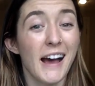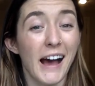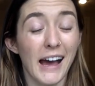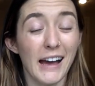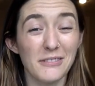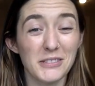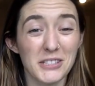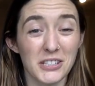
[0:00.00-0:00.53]

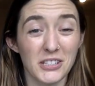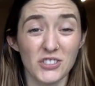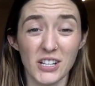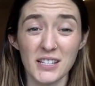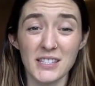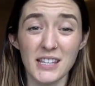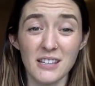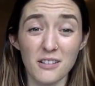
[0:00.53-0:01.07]
I would
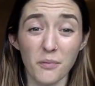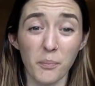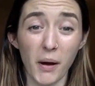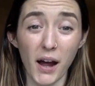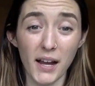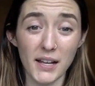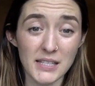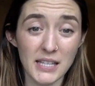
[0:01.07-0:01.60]
suggest that you
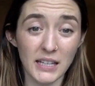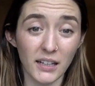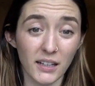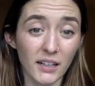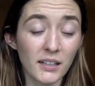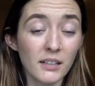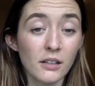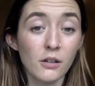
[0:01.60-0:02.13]
pause
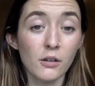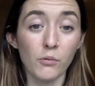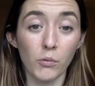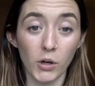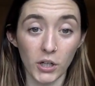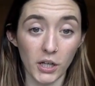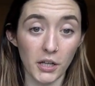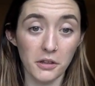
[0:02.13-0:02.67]
here,
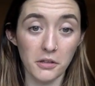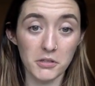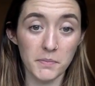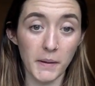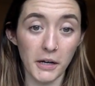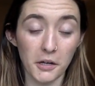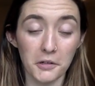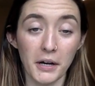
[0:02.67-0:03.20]
work on those
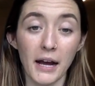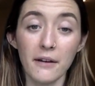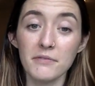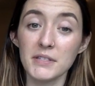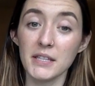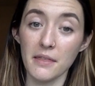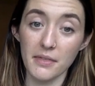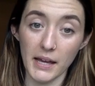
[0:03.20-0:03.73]

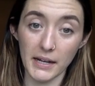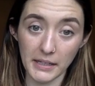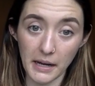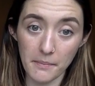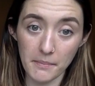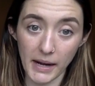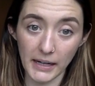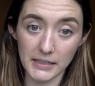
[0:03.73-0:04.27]
paragraphs, and then
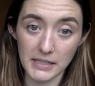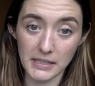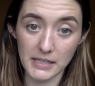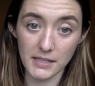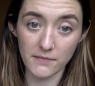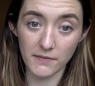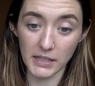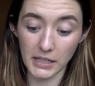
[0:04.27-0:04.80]
come back to
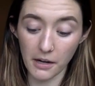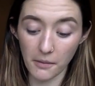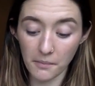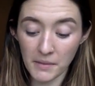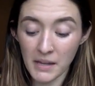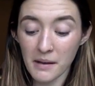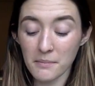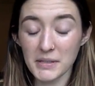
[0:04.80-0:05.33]
this video.
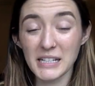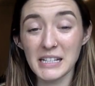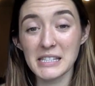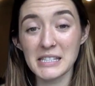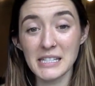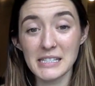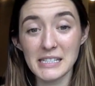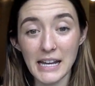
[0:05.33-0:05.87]
Because
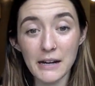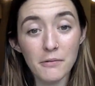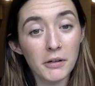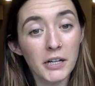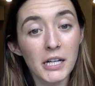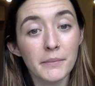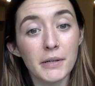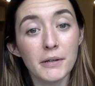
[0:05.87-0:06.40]
today
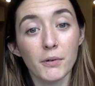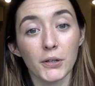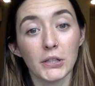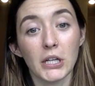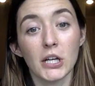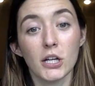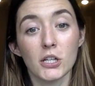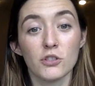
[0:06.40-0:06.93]
we're going to be
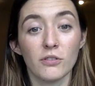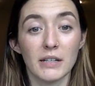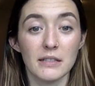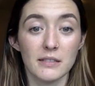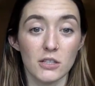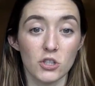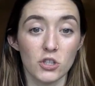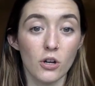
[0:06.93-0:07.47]
working on
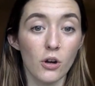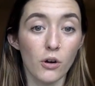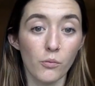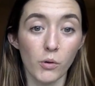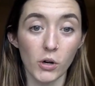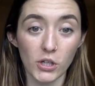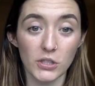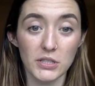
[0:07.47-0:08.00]
transitional
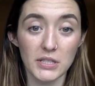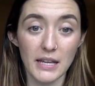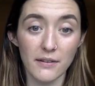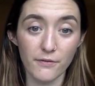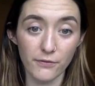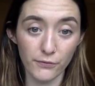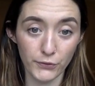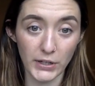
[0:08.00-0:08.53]
words
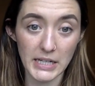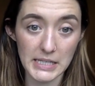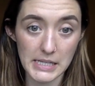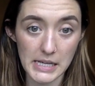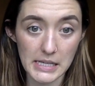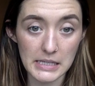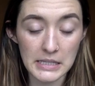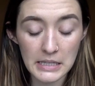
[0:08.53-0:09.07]
and
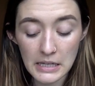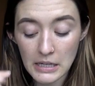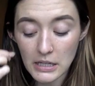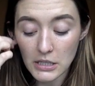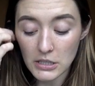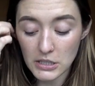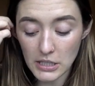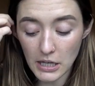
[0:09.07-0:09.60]
phrases.
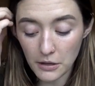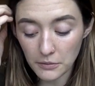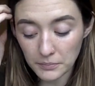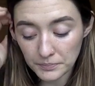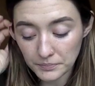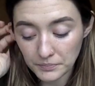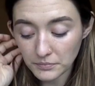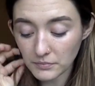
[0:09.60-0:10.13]

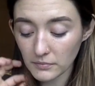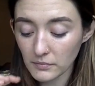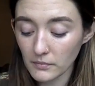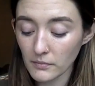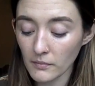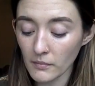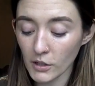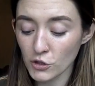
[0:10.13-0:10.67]
So
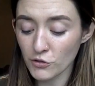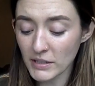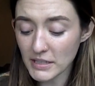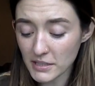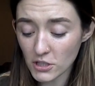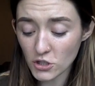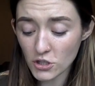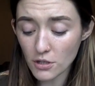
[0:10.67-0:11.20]

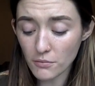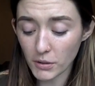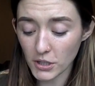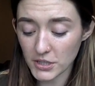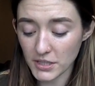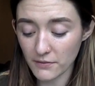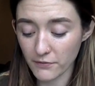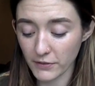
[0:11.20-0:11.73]
transitional
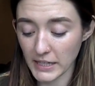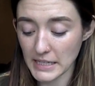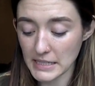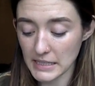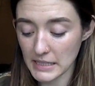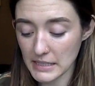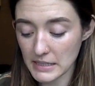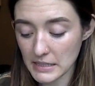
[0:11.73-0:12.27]
words and
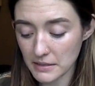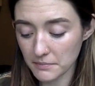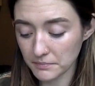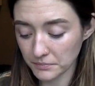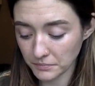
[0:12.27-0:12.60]
phrases